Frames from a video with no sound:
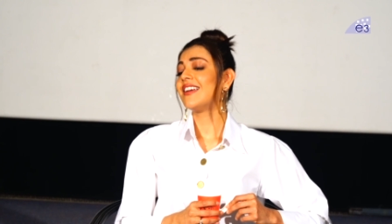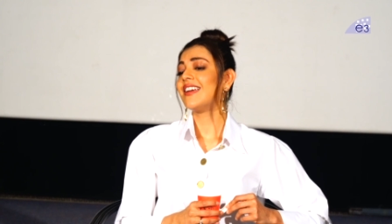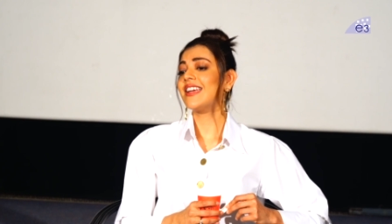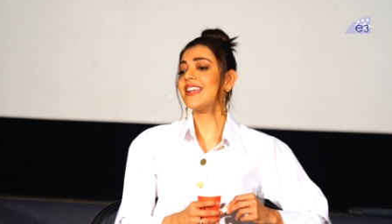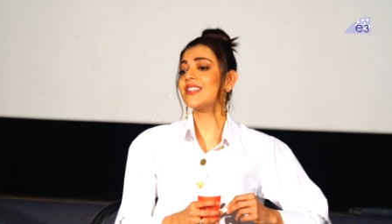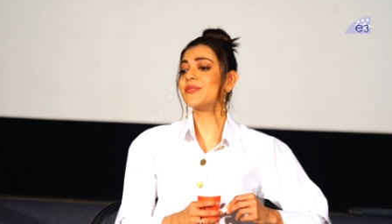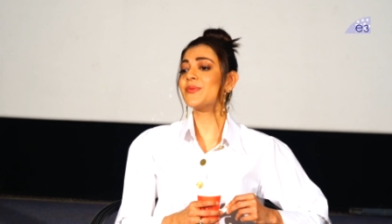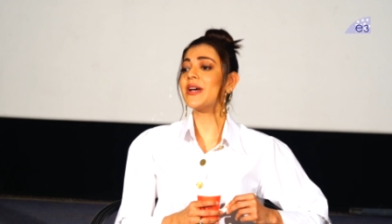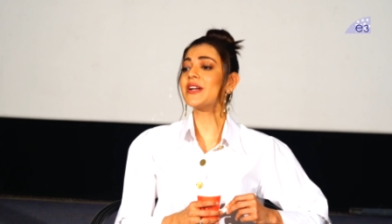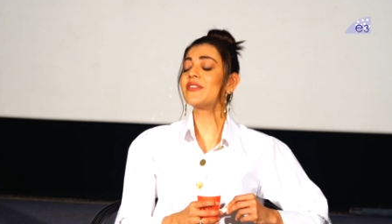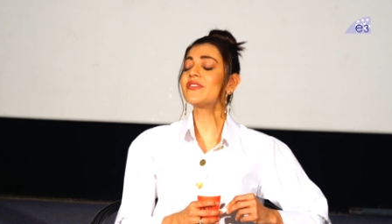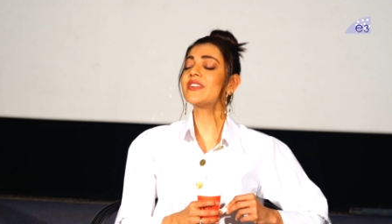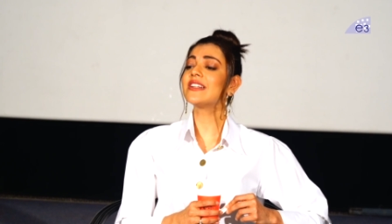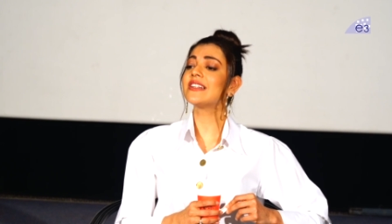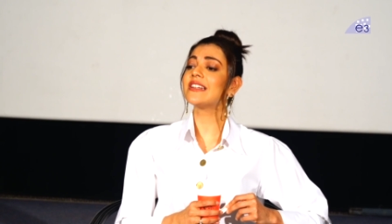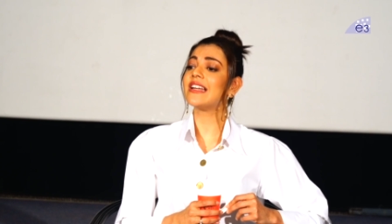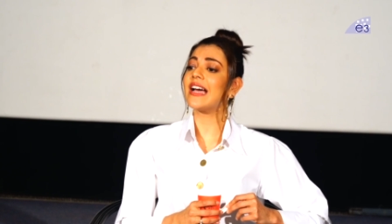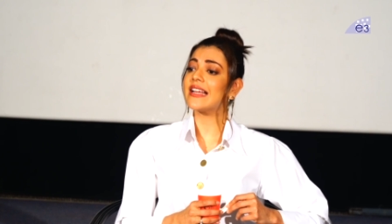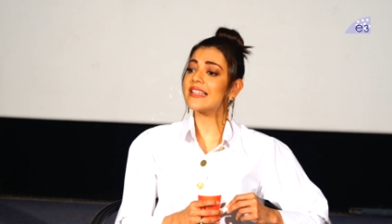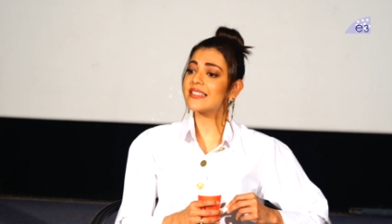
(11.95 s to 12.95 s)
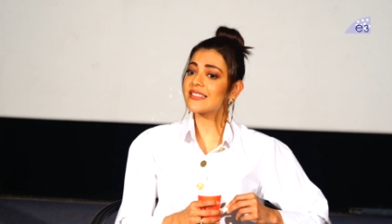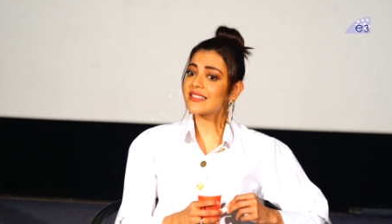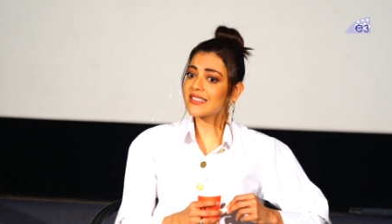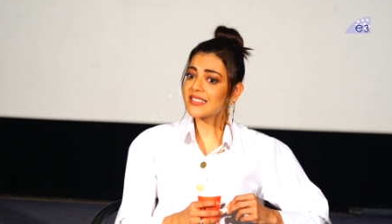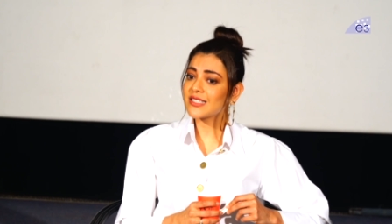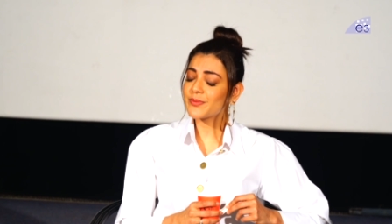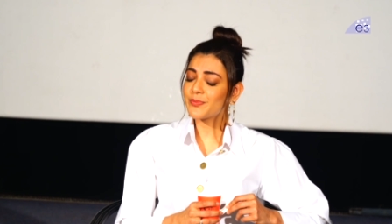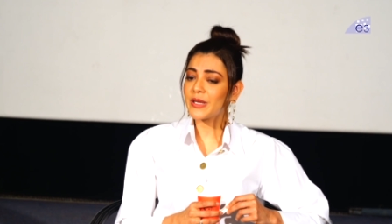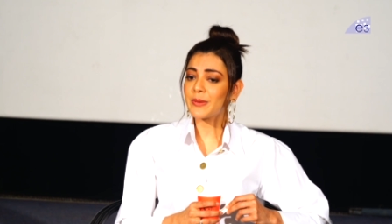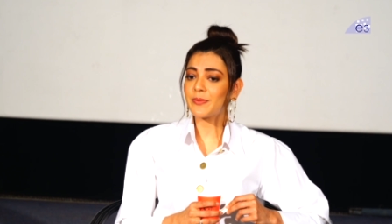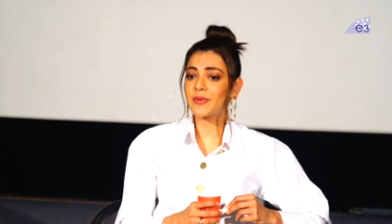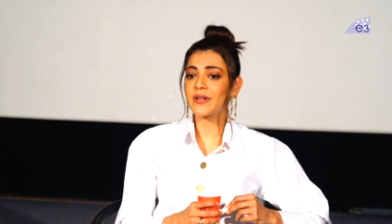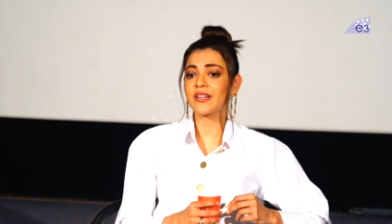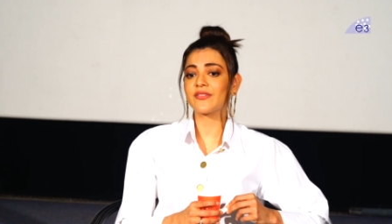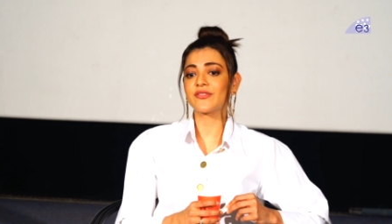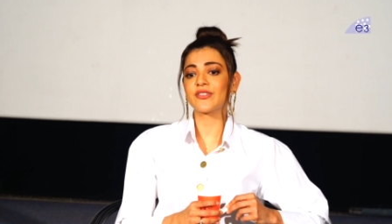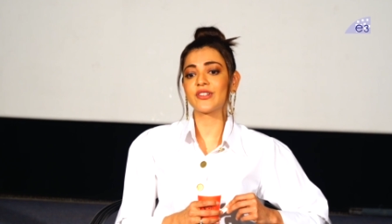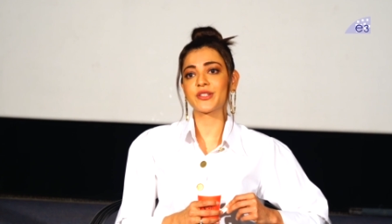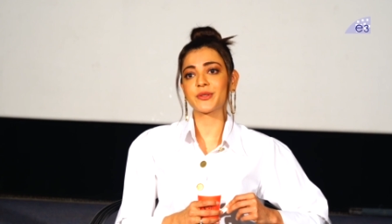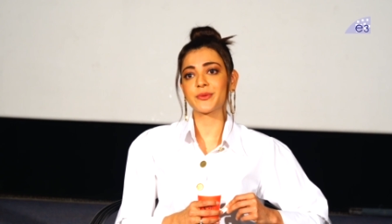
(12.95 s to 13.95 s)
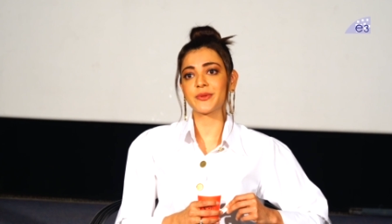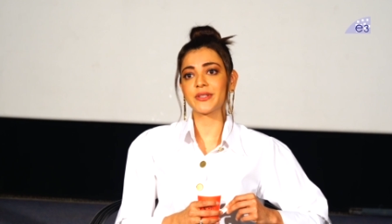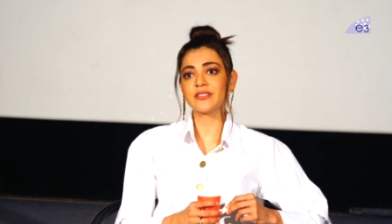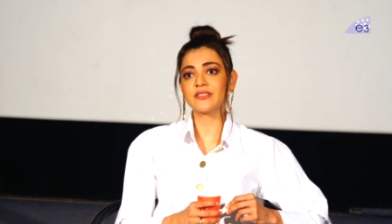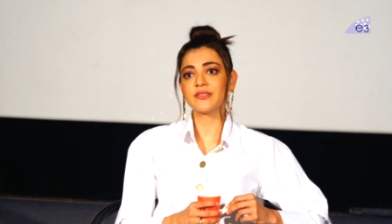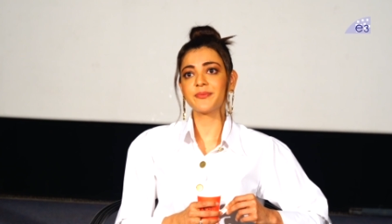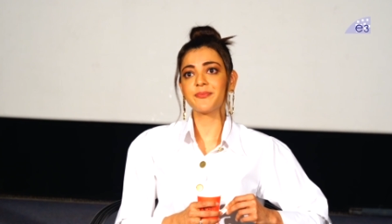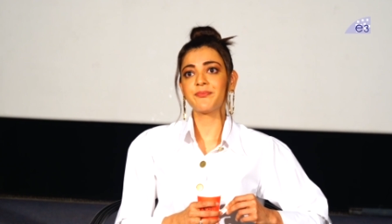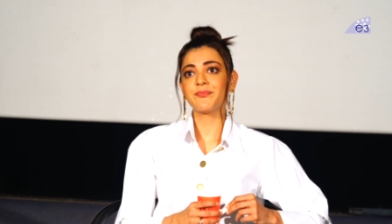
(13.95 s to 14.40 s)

He's one of the nicest people I've worked with.